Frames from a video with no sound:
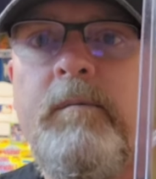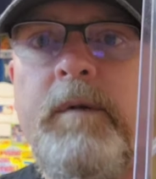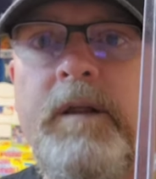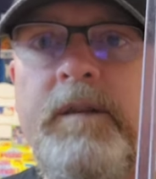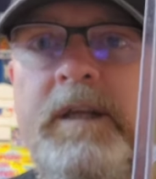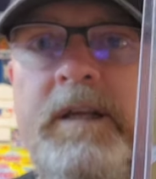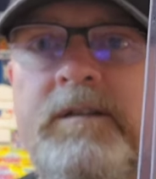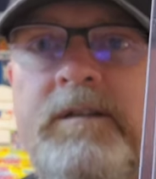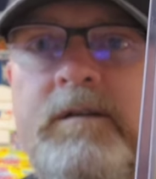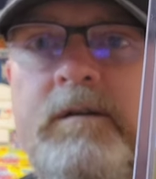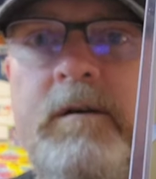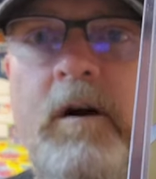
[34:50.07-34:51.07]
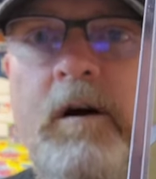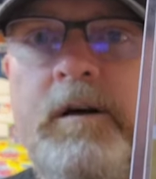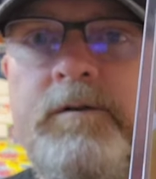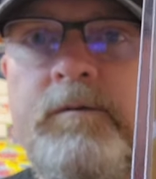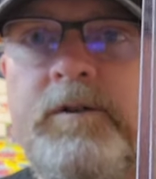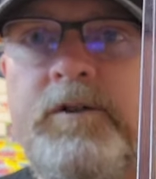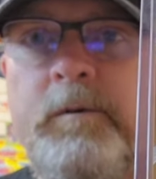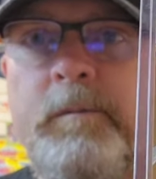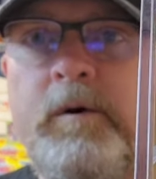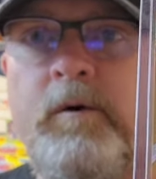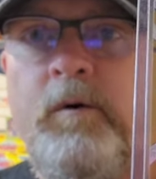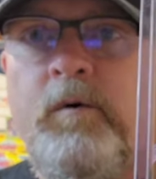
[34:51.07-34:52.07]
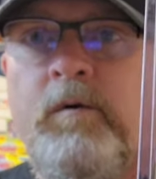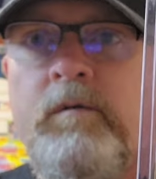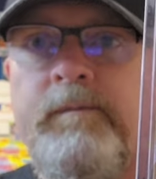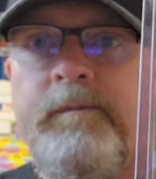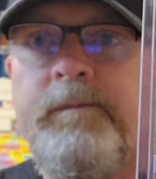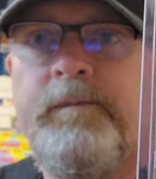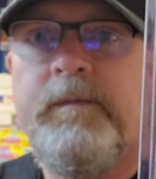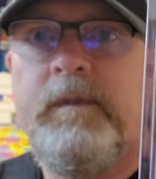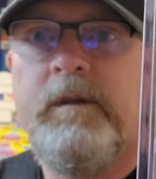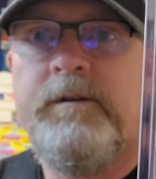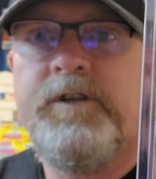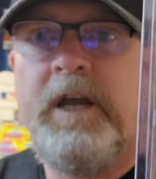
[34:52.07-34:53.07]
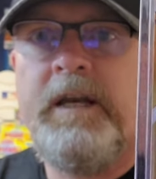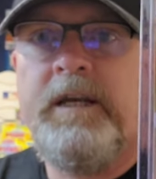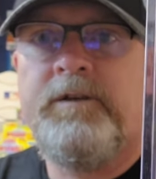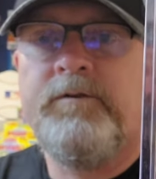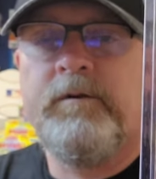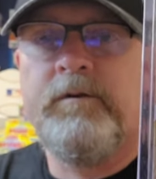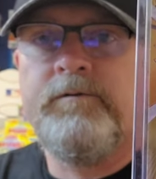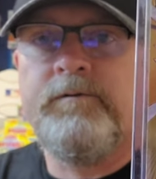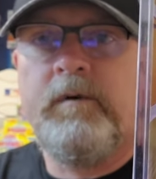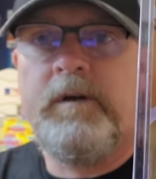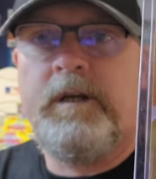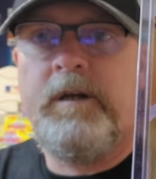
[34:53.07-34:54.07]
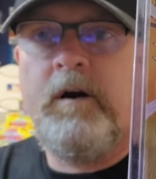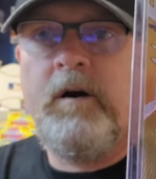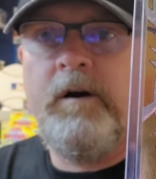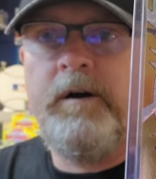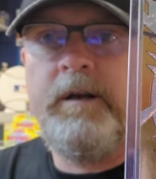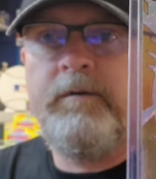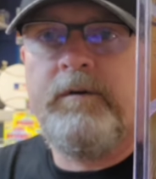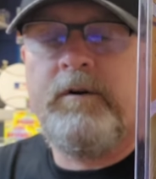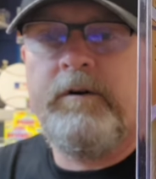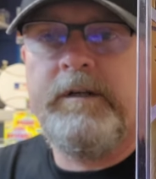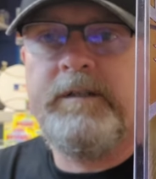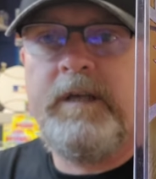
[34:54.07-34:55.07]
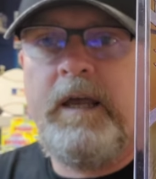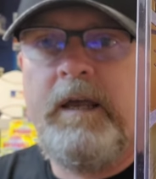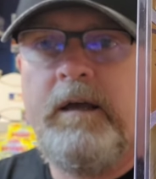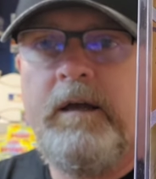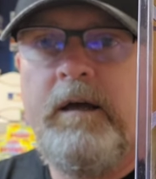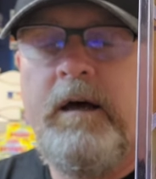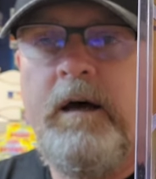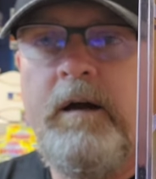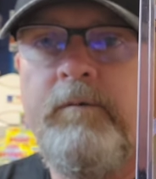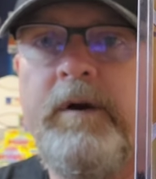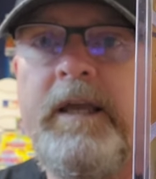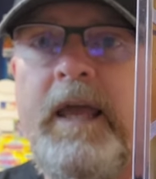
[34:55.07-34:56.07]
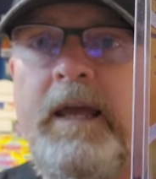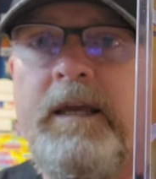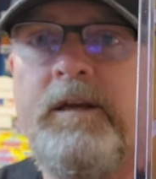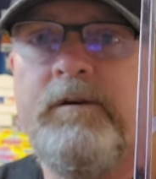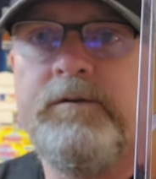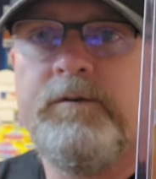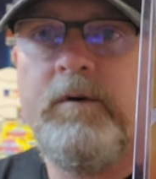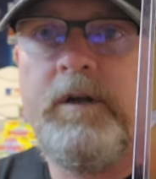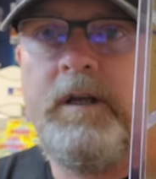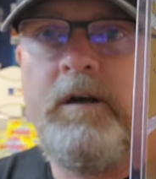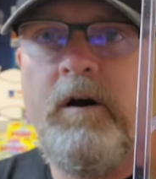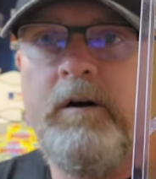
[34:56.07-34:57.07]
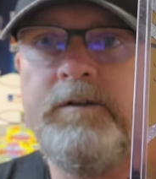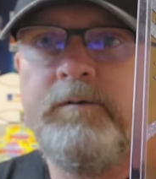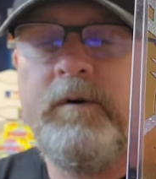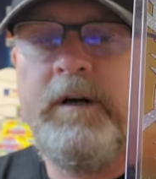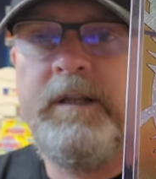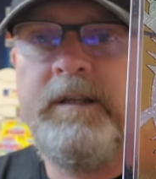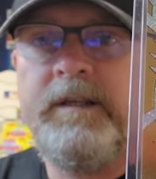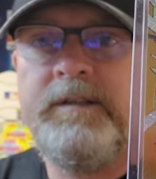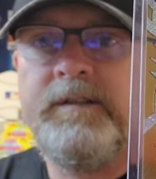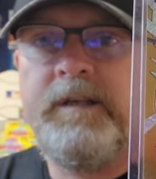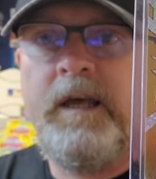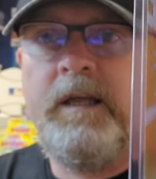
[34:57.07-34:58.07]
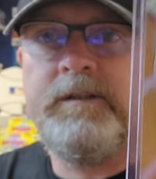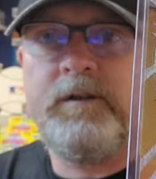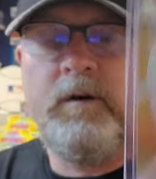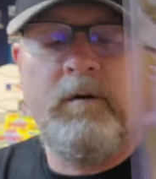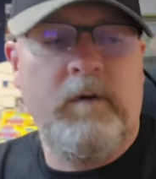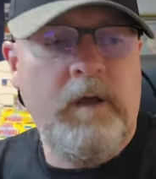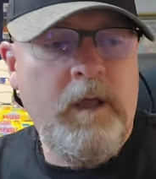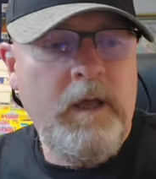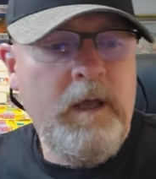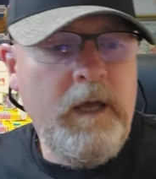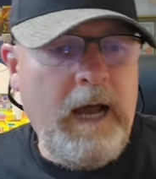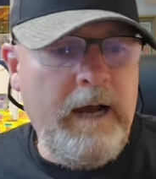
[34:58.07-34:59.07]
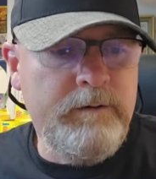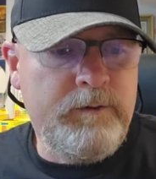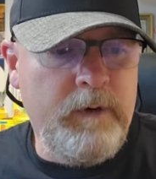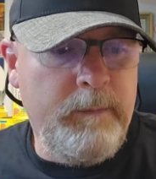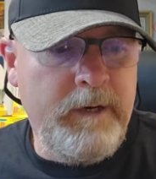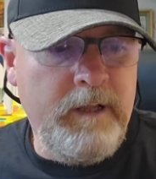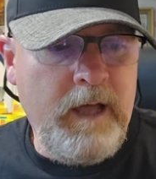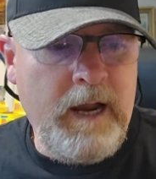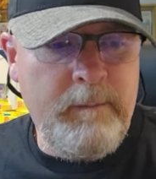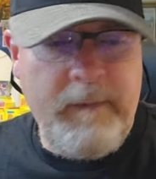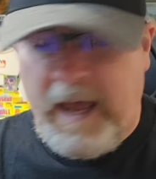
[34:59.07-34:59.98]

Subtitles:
But these cards were super cool. JD Drew's rookie card and Rick Ankiel's rookie cards were in this set. So I was ripping a lot of